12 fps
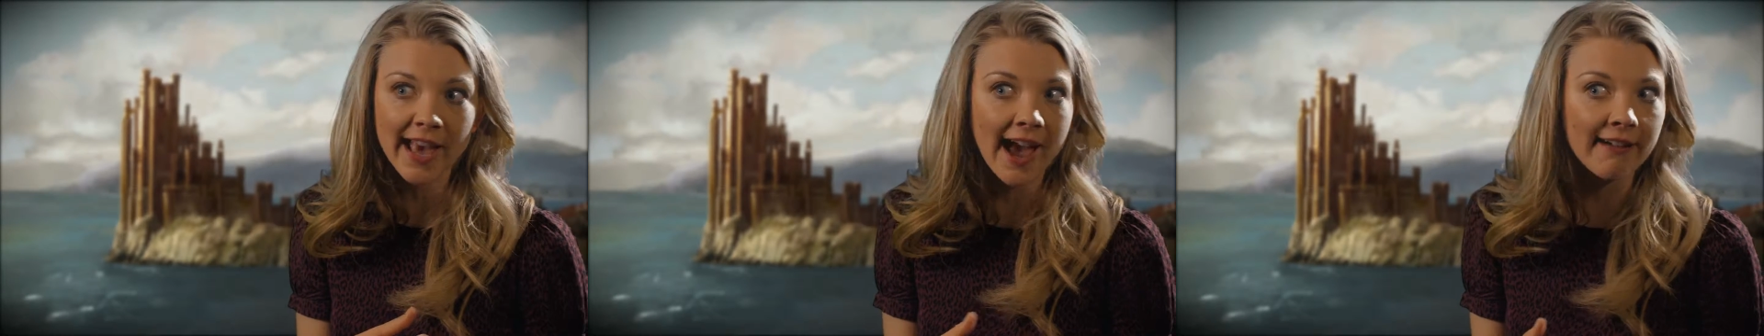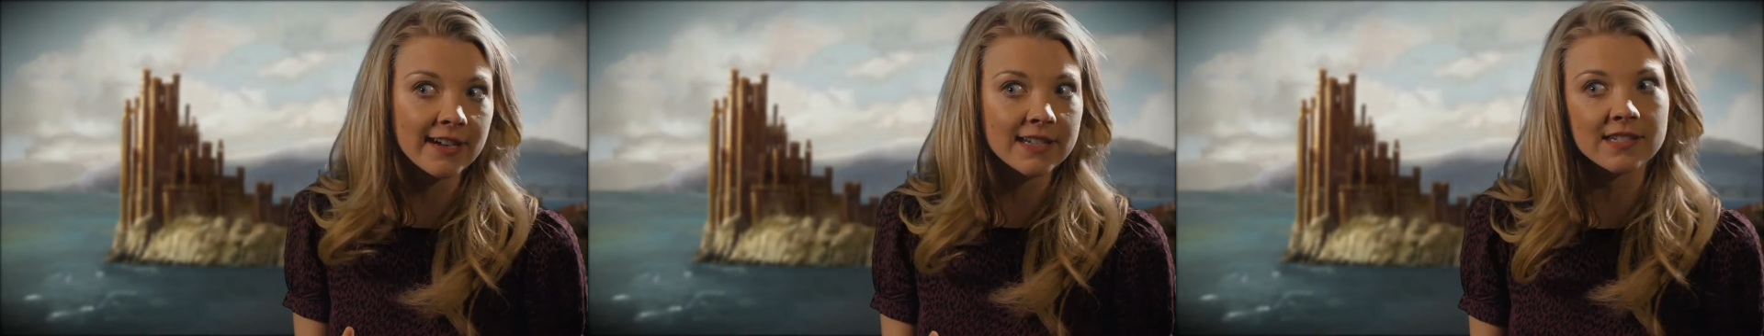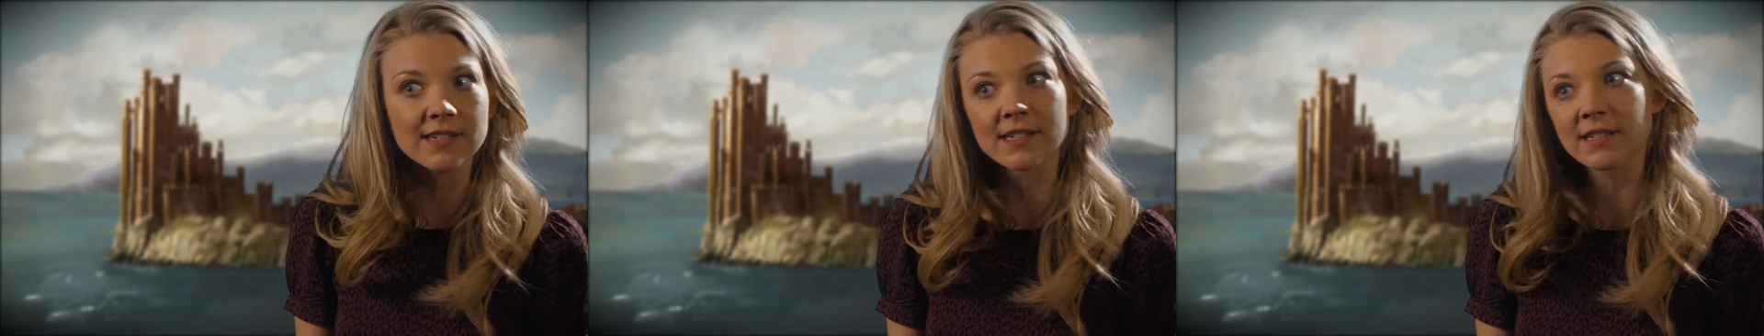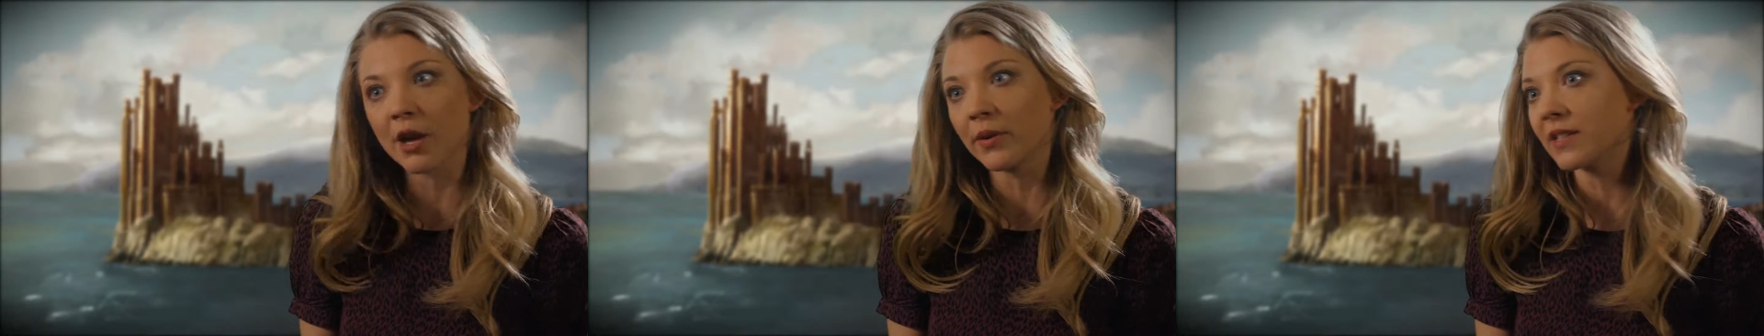
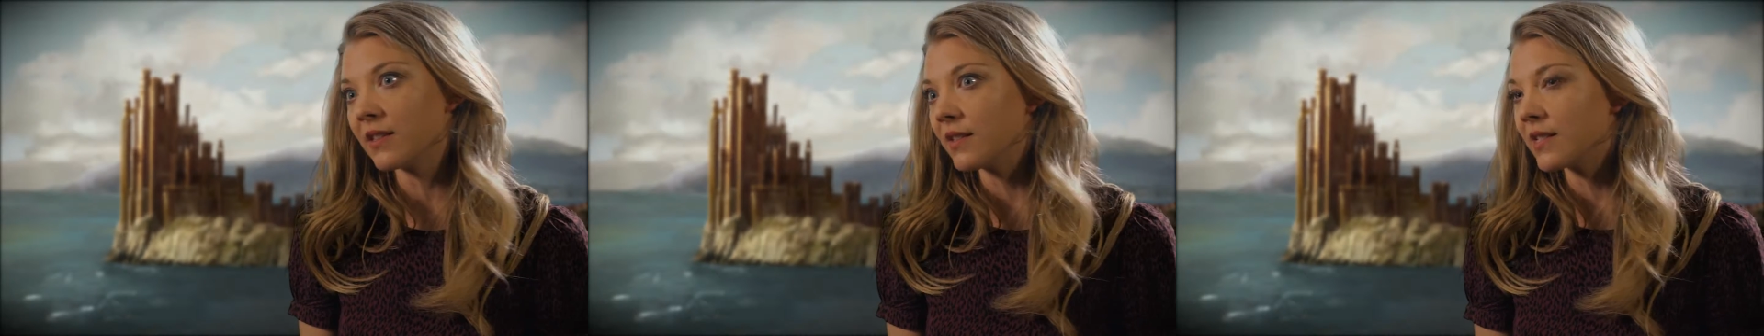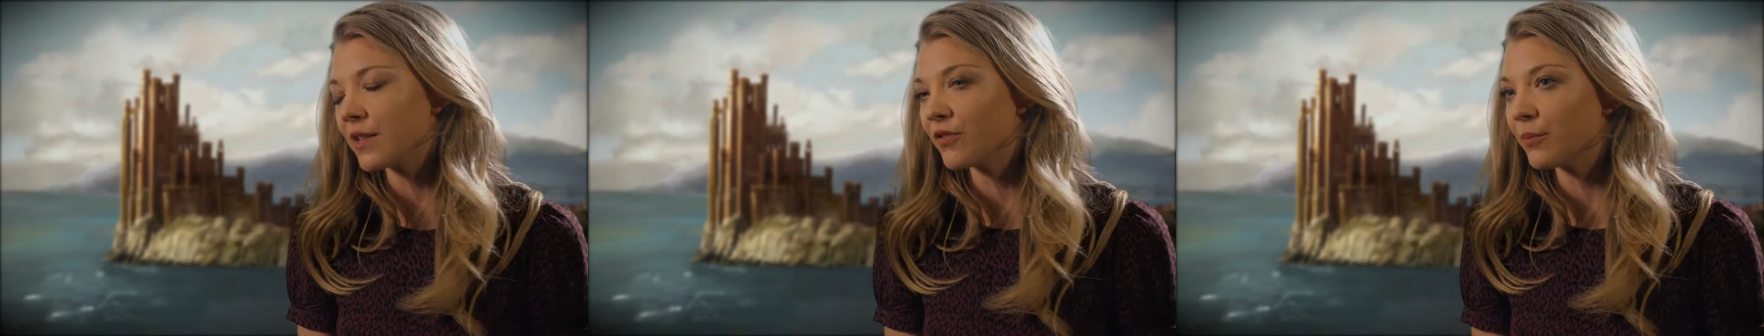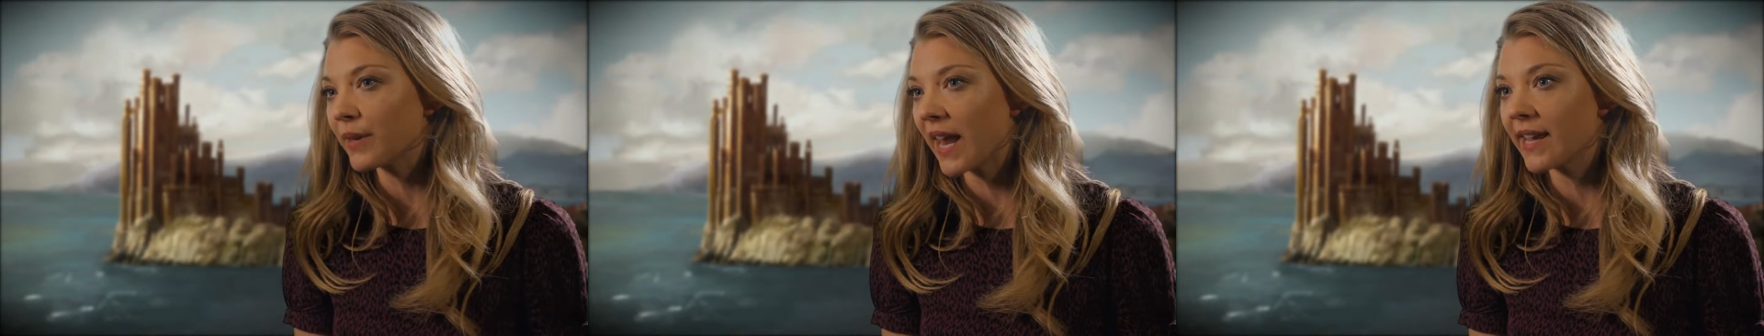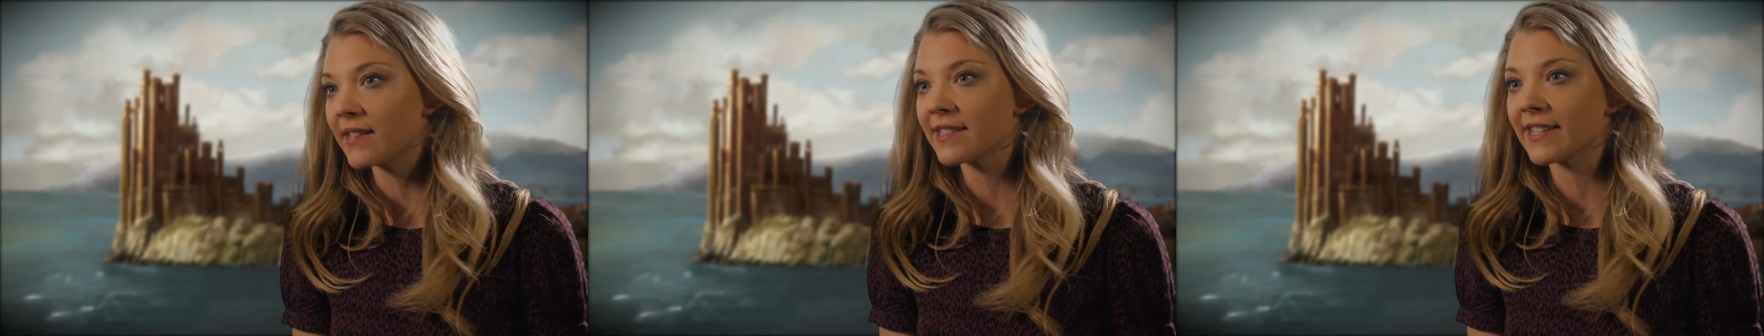characters, going to these different
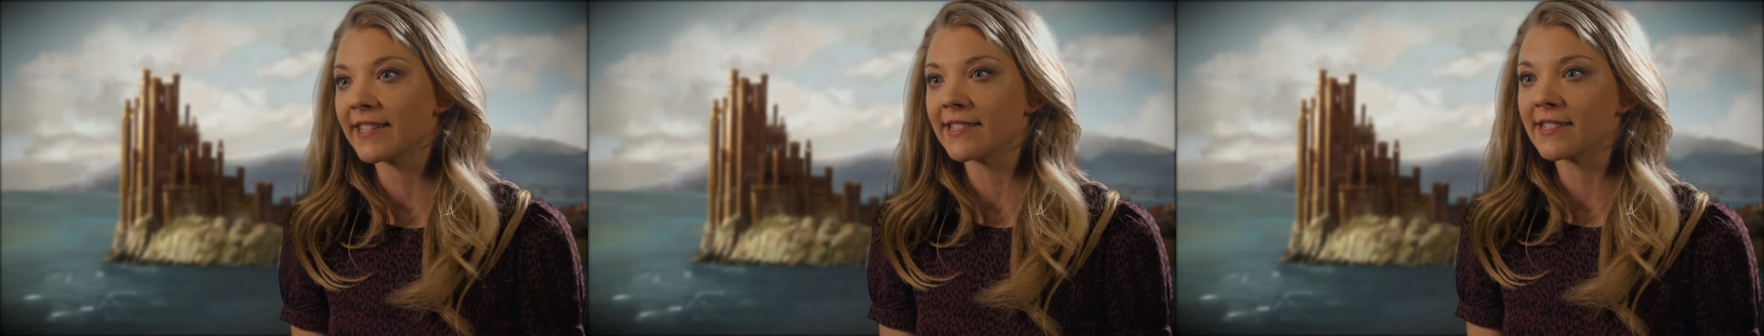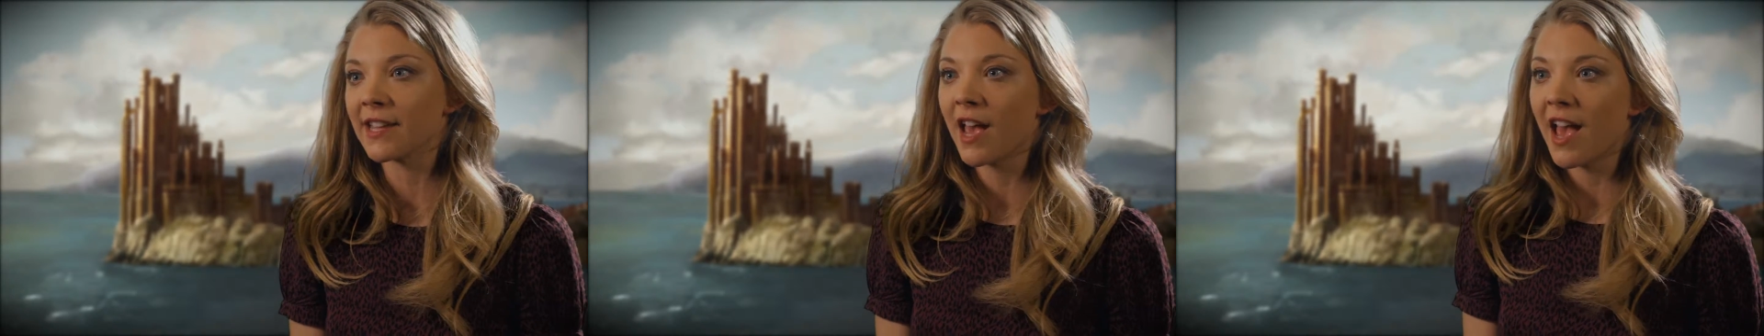places,